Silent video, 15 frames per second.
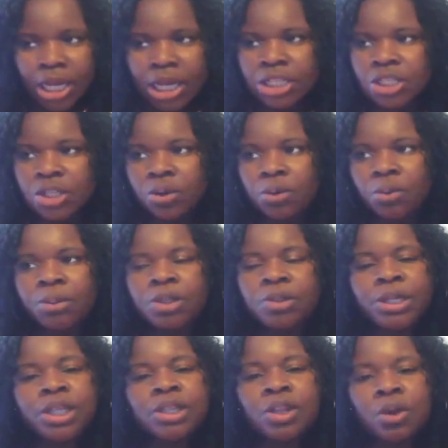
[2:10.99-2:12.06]
So
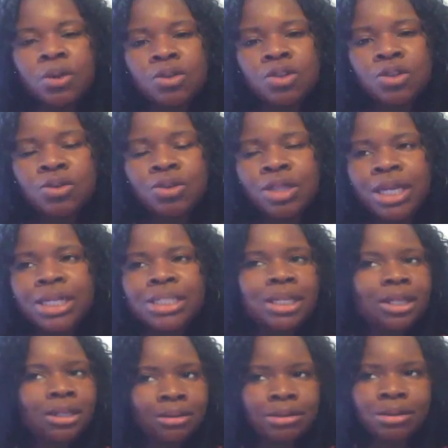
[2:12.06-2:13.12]
between those two things,
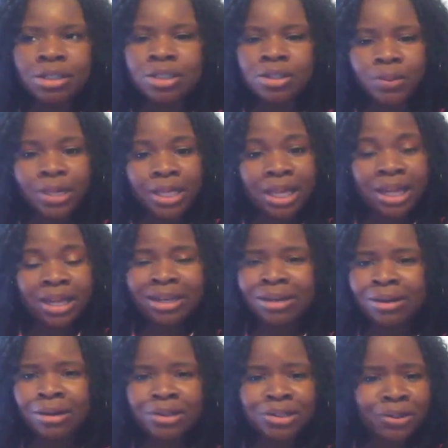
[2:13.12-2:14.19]
and just the way that, and
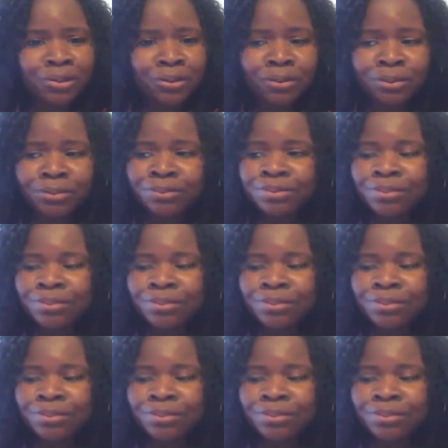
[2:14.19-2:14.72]
also